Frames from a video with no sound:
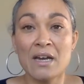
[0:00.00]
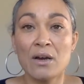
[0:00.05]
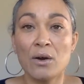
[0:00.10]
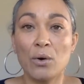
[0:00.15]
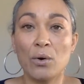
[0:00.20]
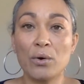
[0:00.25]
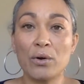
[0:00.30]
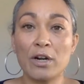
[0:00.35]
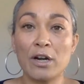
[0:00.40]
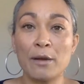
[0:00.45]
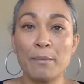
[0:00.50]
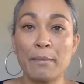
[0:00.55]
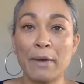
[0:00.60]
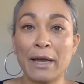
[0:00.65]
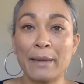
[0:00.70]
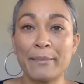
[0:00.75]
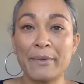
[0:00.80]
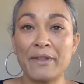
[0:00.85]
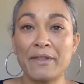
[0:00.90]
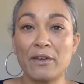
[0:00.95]
or it
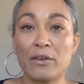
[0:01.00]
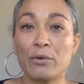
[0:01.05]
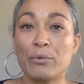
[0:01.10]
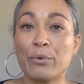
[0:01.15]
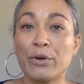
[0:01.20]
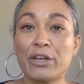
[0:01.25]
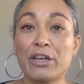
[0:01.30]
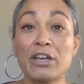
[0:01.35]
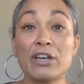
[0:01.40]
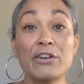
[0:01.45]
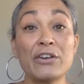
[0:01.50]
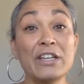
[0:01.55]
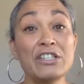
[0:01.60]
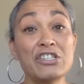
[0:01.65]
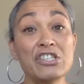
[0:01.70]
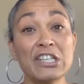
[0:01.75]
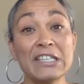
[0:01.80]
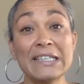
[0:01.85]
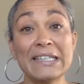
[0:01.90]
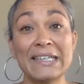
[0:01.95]
might be that you're working on
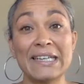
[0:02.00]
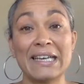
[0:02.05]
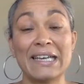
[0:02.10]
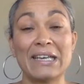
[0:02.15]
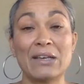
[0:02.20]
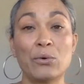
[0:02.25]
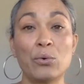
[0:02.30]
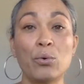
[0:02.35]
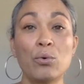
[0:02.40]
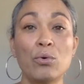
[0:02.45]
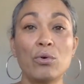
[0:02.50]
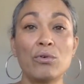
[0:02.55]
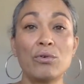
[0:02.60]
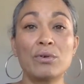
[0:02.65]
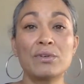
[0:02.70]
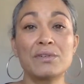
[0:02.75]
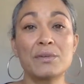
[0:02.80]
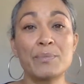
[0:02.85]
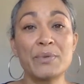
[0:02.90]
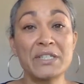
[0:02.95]
agility
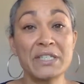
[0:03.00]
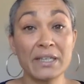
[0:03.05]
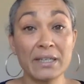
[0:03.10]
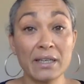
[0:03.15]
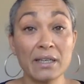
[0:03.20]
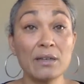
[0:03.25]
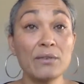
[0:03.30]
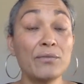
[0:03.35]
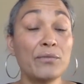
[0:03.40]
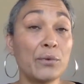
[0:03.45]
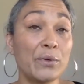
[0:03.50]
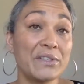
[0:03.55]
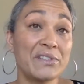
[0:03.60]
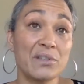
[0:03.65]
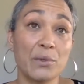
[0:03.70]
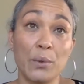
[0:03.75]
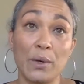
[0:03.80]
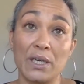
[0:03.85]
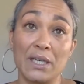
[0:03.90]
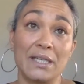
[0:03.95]
or particular voice
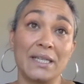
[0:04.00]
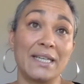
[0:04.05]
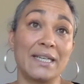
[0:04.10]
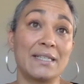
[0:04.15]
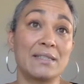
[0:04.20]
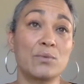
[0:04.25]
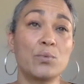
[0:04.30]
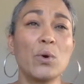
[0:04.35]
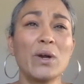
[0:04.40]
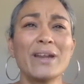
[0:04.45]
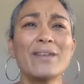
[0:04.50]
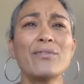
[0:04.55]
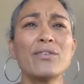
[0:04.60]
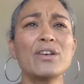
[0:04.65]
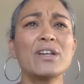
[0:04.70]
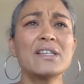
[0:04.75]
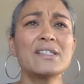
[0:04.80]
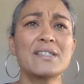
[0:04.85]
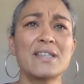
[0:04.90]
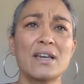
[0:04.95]
qualities, whatever
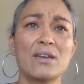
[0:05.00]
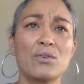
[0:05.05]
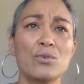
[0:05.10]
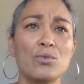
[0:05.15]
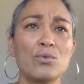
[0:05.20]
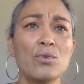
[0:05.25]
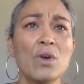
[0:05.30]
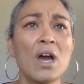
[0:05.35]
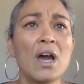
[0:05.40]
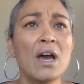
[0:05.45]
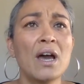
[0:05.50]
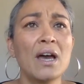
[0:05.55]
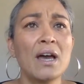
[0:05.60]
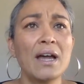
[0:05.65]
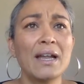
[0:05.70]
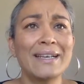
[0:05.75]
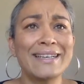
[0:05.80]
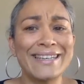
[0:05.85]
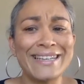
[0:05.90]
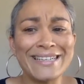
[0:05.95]
it is that you
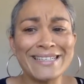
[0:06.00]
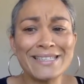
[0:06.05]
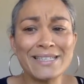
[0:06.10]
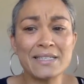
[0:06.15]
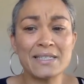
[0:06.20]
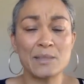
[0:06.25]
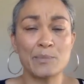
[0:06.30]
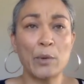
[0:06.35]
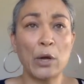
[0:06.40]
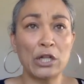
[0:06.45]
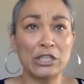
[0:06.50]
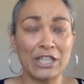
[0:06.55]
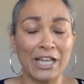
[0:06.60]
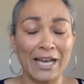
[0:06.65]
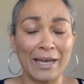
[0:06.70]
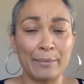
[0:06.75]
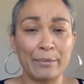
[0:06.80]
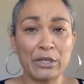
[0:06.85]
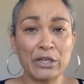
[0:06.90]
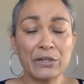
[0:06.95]
need to
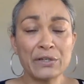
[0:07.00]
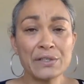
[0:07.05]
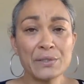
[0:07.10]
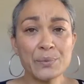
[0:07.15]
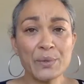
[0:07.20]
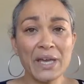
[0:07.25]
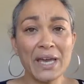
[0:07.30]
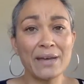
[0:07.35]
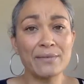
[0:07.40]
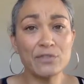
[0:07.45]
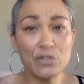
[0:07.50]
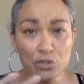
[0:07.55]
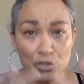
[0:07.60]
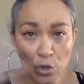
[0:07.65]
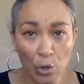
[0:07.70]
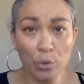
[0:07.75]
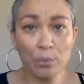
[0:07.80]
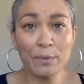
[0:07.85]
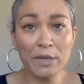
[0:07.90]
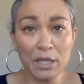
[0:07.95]
spotlight. Because we have
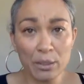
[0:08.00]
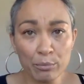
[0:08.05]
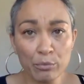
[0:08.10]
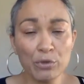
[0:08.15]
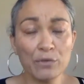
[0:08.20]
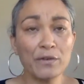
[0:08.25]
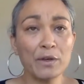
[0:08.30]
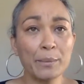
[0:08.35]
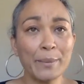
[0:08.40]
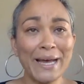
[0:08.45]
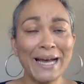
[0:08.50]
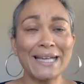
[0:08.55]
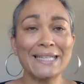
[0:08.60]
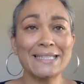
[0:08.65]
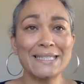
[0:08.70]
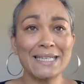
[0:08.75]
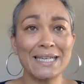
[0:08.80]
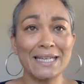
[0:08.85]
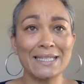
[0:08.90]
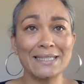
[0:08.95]
so many moving
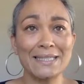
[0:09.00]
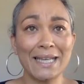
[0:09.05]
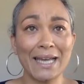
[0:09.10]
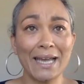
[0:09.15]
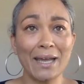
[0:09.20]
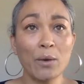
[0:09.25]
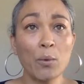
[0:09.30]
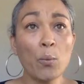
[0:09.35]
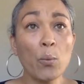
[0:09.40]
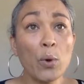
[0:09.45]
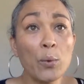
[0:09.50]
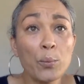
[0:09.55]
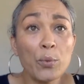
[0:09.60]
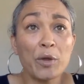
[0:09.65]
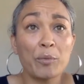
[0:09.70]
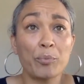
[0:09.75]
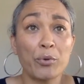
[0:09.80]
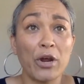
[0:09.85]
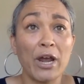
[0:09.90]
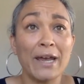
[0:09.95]
parts in our singing, when
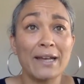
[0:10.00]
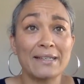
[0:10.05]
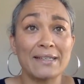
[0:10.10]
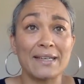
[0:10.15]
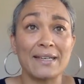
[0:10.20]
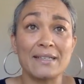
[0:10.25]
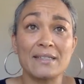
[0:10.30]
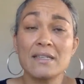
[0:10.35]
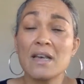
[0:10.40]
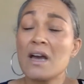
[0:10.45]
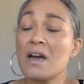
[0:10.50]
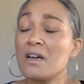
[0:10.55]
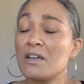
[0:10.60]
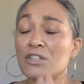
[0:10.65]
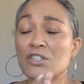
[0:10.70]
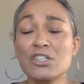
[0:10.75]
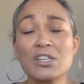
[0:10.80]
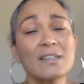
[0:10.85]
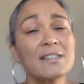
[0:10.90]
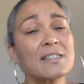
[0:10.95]
we practice,
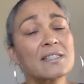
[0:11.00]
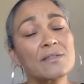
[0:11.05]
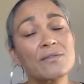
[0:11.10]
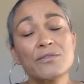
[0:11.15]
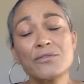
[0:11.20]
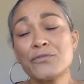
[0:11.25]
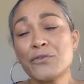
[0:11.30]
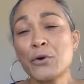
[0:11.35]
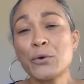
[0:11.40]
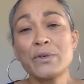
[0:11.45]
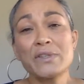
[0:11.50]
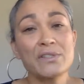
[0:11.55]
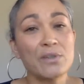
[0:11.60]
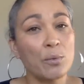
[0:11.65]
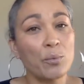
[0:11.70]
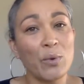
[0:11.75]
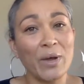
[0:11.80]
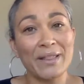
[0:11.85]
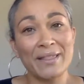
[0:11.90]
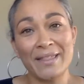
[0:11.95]
just focus
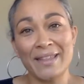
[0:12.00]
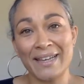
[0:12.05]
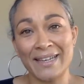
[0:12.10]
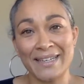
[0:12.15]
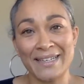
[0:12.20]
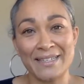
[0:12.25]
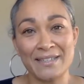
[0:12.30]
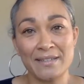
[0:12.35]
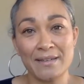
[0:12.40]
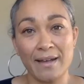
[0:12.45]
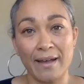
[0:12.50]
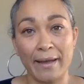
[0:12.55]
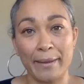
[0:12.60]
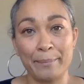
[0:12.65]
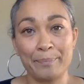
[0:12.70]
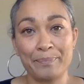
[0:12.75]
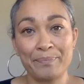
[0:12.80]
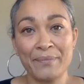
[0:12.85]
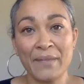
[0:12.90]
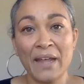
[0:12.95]
on one thing at a time.